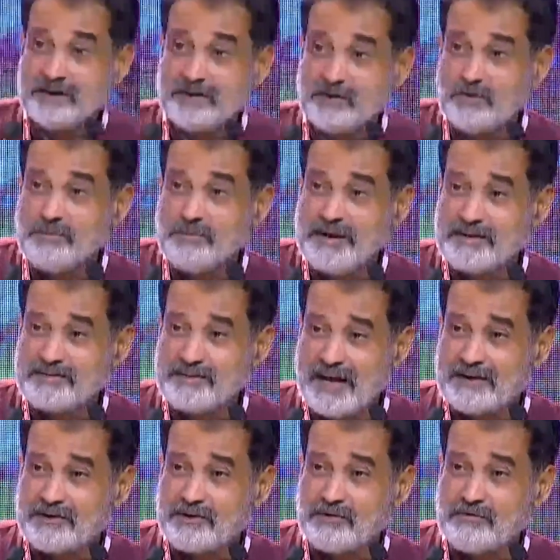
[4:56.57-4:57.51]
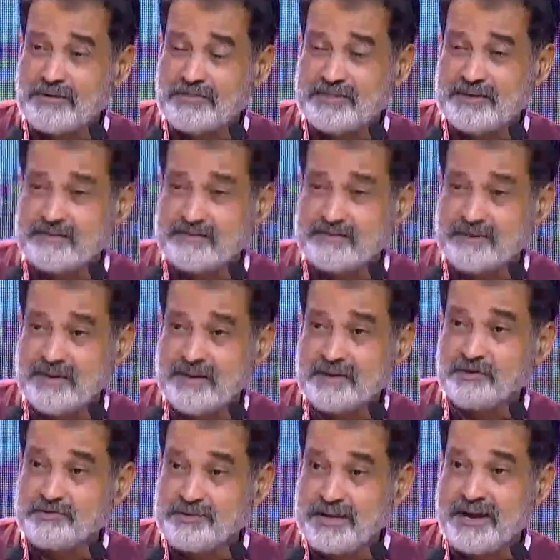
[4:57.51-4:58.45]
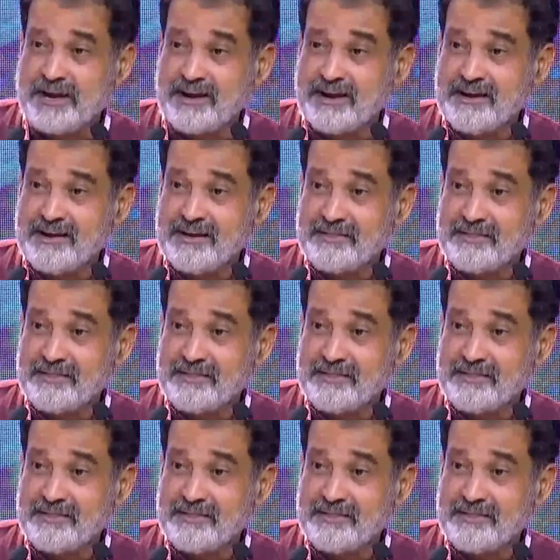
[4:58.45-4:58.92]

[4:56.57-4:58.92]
Nobody has argued with us to say